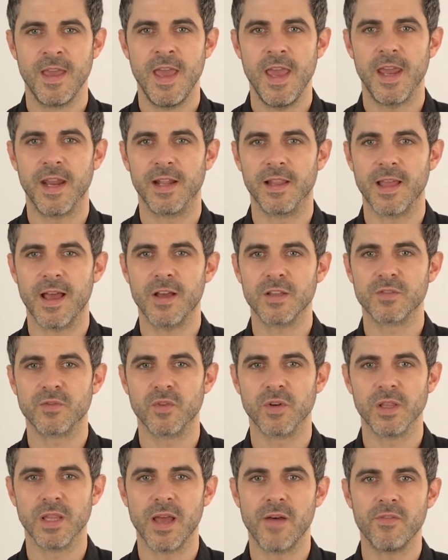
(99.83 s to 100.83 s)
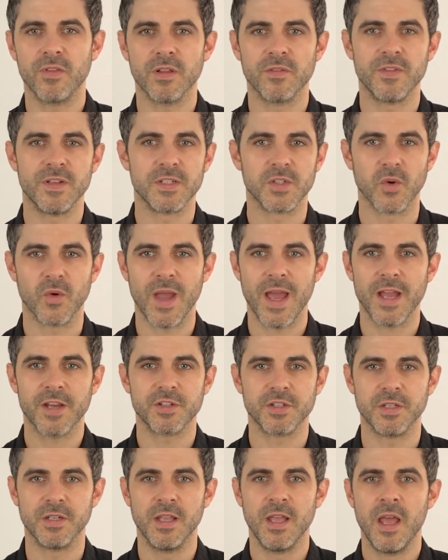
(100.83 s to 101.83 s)
It allows for a level of
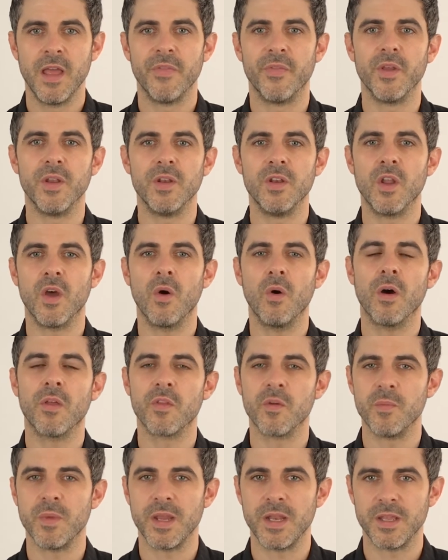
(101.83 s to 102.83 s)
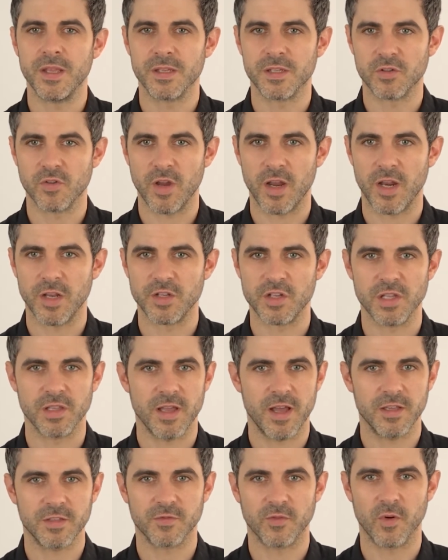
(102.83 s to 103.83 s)
interaction that no other media strategy
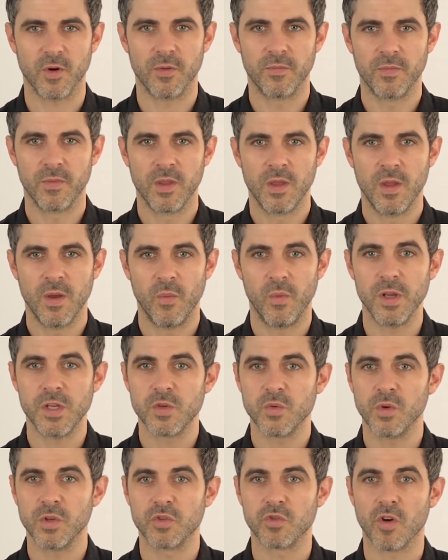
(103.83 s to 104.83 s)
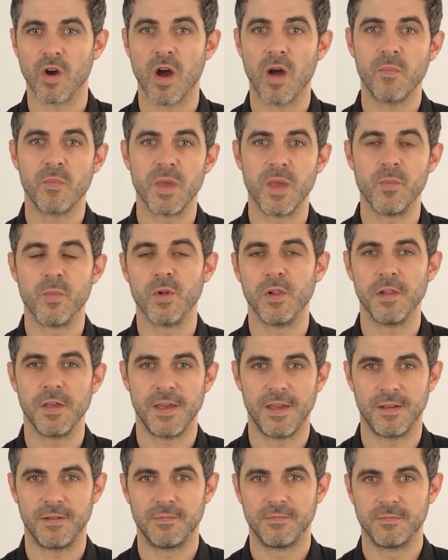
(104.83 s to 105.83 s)
allows for, which will draw people in.